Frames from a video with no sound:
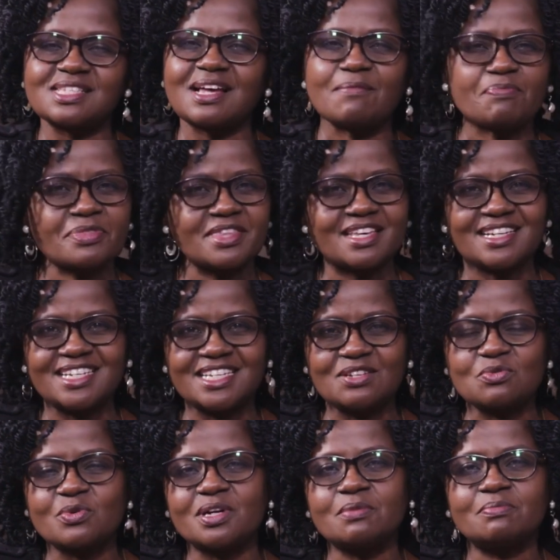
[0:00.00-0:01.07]
Something
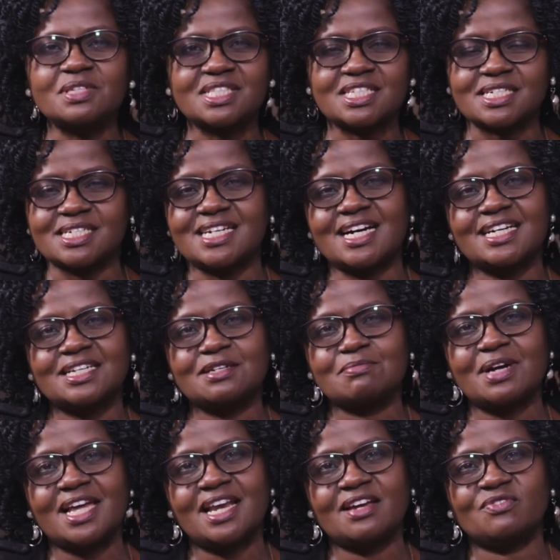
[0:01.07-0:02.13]
new will be triggered in
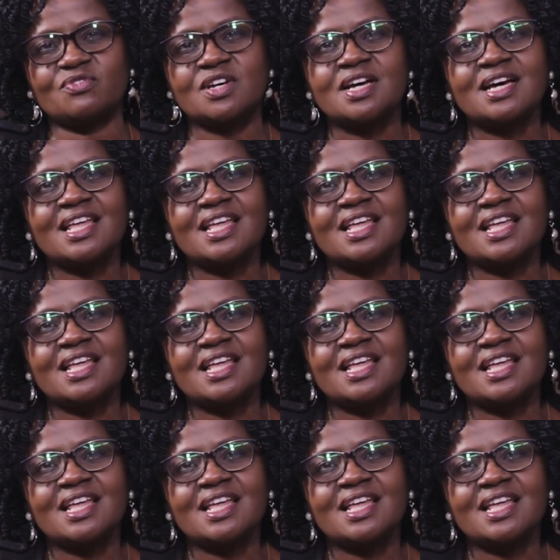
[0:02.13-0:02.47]
my life.